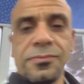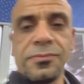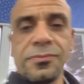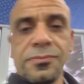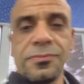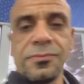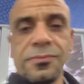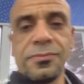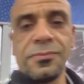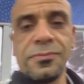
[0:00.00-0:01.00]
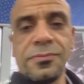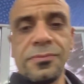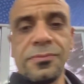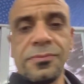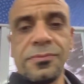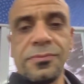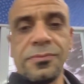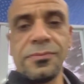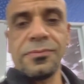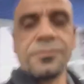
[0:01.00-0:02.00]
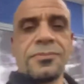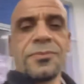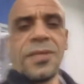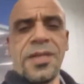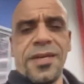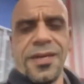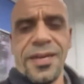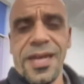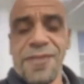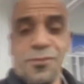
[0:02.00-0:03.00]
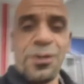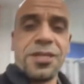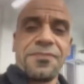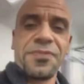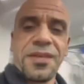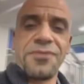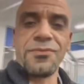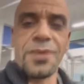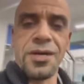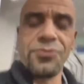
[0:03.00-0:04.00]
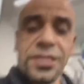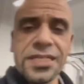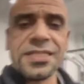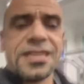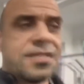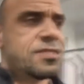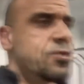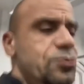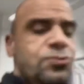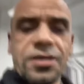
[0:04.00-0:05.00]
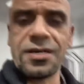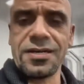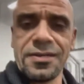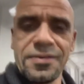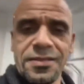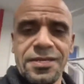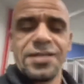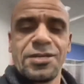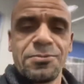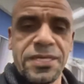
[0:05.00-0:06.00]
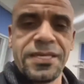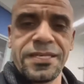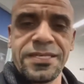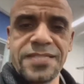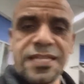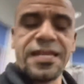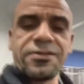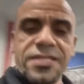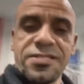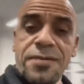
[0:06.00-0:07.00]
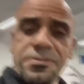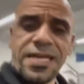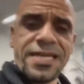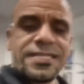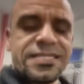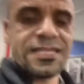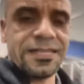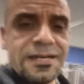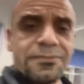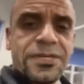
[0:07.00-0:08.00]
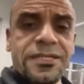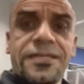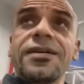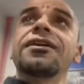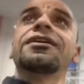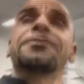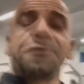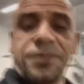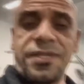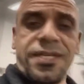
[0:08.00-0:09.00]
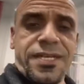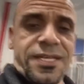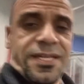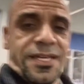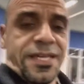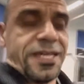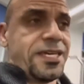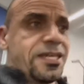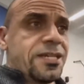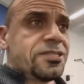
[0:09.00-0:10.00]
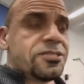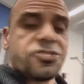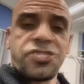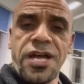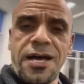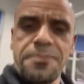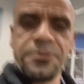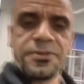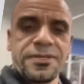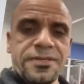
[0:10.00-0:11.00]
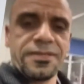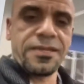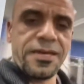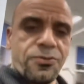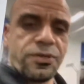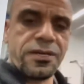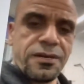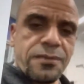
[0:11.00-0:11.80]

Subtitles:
So I know it's kind of weird. Hey everyone, I'm really excited to be sending out this update. I'm in a little shop that we are